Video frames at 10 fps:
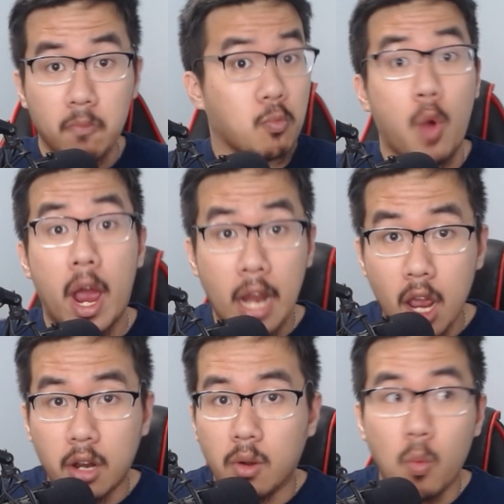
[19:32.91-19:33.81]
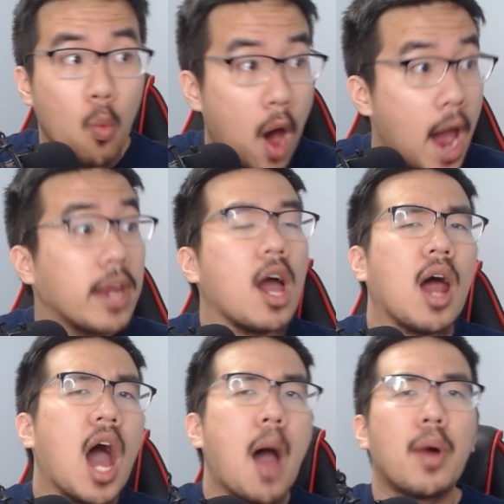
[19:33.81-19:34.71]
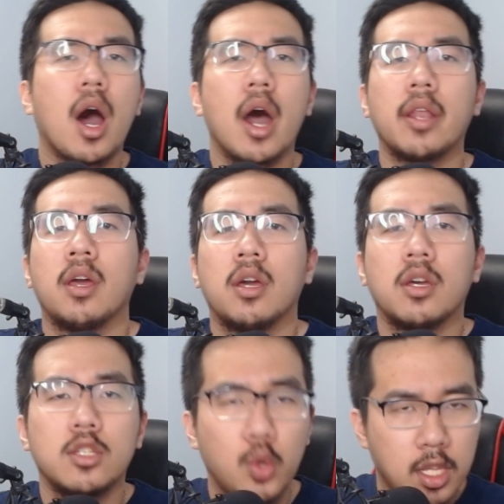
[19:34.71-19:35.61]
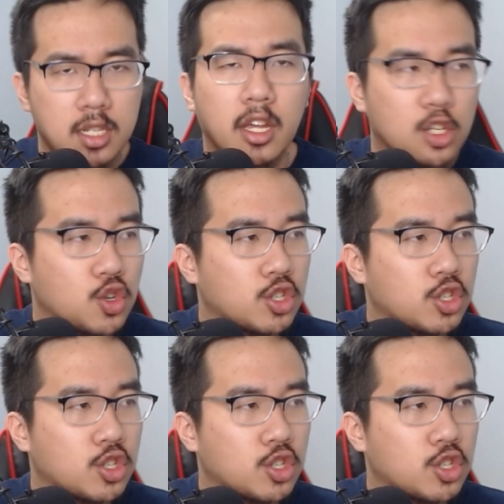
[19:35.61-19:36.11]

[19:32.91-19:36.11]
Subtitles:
why not? Why not hop on to these Linux?